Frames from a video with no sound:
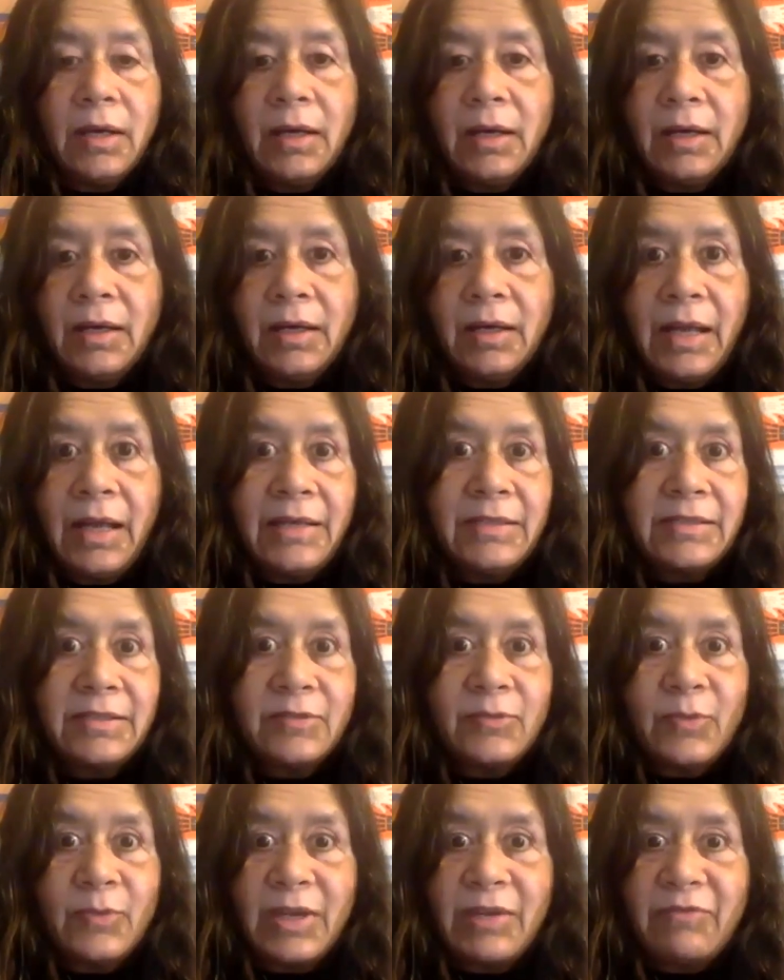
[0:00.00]

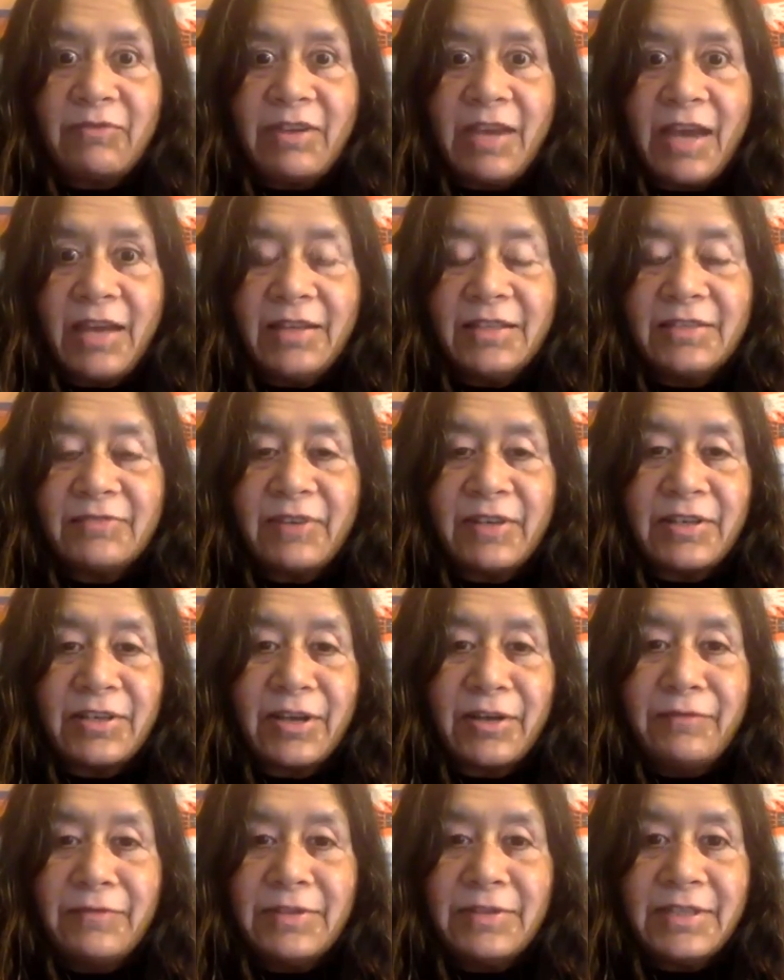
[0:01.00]
Last week, we had this fun
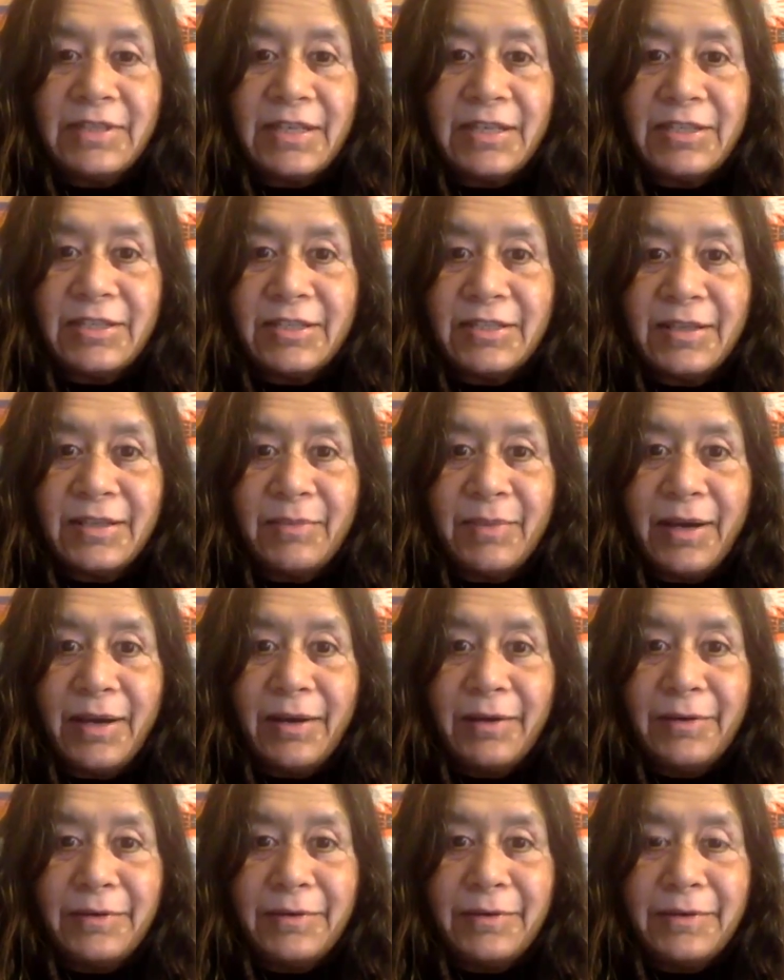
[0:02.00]
conversation
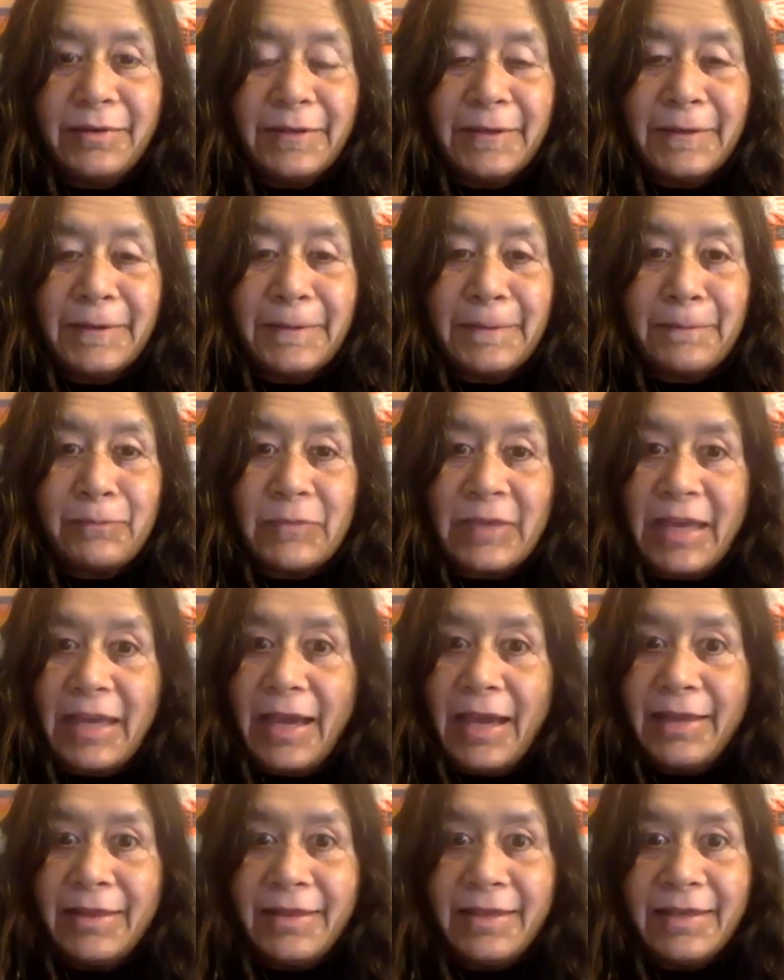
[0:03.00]
about
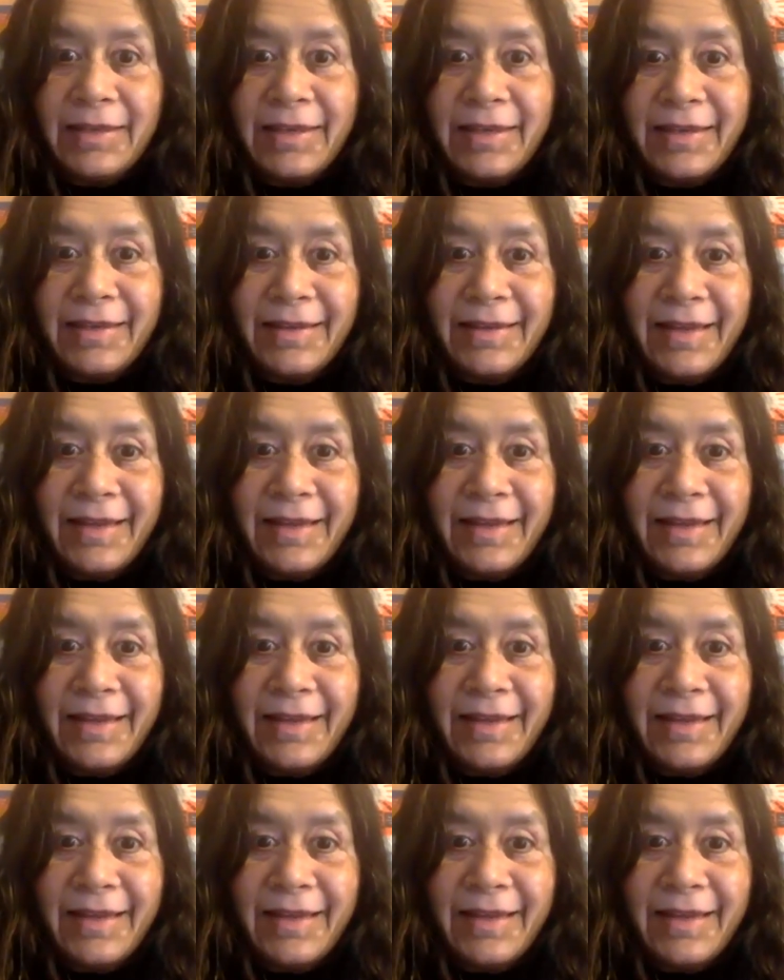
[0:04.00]
AI thinking